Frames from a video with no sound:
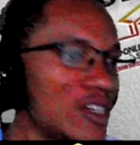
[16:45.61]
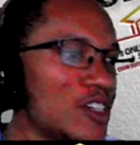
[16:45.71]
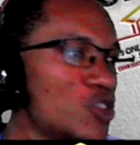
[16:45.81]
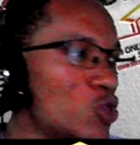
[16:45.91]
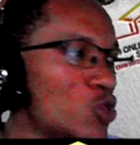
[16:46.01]

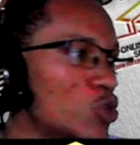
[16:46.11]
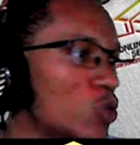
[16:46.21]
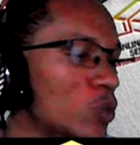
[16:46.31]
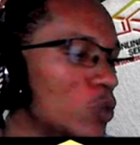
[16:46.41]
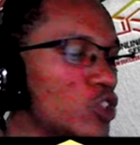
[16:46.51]
So
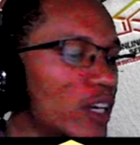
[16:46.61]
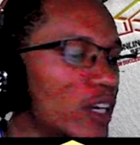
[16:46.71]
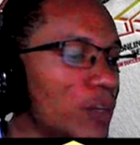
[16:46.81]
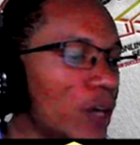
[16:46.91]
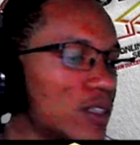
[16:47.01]
we're trying to
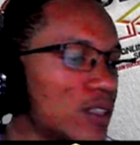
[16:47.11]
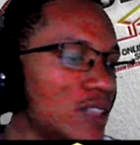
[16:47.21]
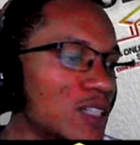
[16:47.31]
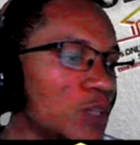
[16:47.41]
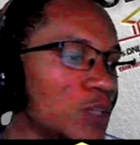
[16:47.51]
practice as
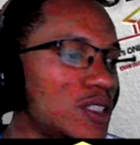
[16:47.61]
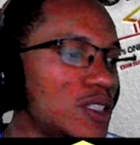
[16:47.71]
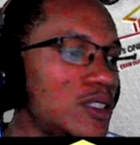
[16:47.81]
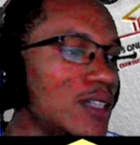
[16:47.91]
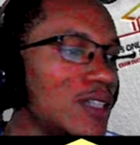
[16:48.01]
much
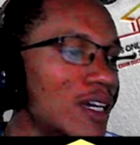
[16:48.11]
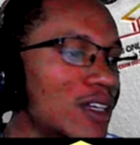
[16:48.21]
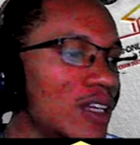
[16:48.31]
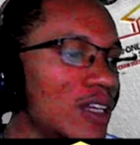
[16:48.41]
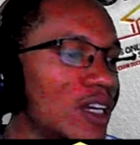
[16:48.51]

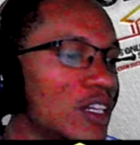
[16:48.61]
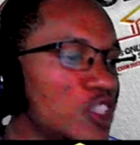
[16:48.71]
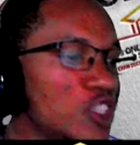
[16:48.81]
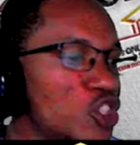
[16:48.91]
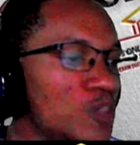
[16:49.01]
standard
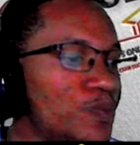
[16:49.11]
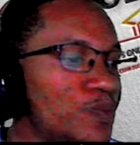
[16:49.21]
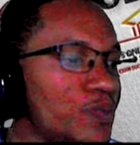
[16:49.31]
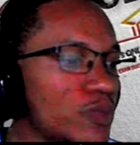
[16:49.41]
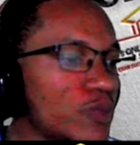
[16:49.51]
English
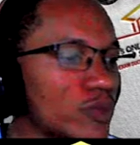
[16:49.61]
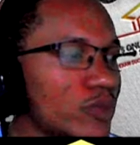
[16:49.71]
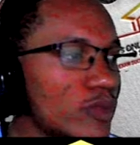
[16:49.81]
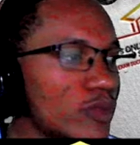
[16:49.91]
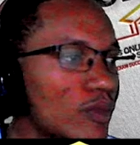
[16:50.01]

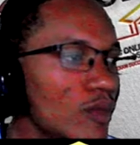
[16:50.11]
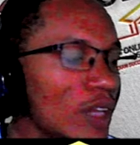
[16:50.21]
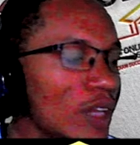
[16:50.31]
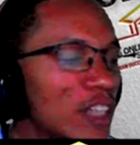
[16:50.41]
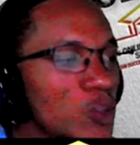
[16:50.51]

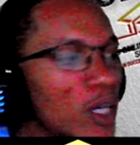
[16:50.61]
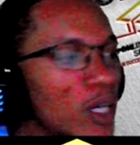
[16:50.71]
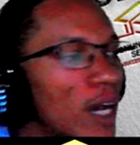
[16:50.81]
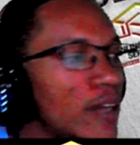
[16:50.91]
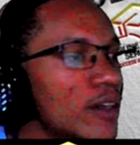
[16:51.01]
as we
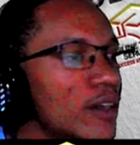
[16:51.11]
can.